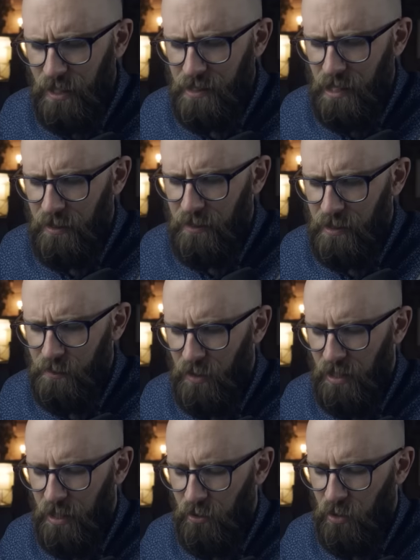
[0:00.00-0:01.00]
maintained that his
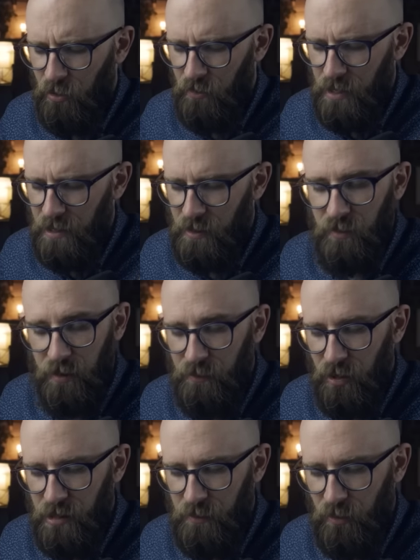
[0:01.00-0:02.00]
blood alcohol readings were
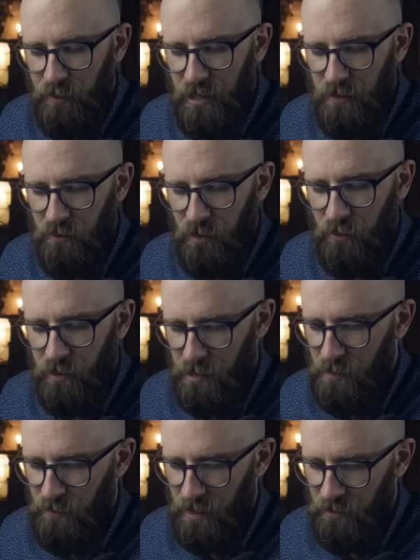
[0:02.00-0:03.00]
impossible because Ron
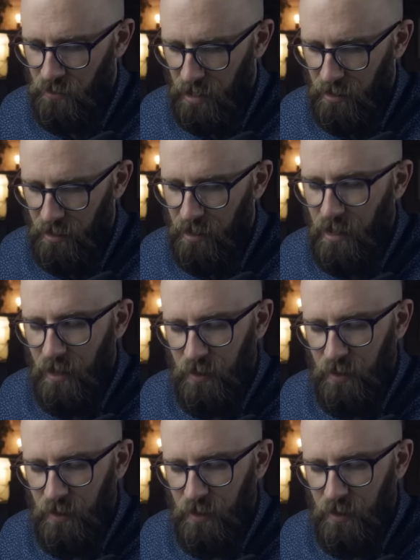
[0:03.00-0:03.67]
wasn't a big drinker.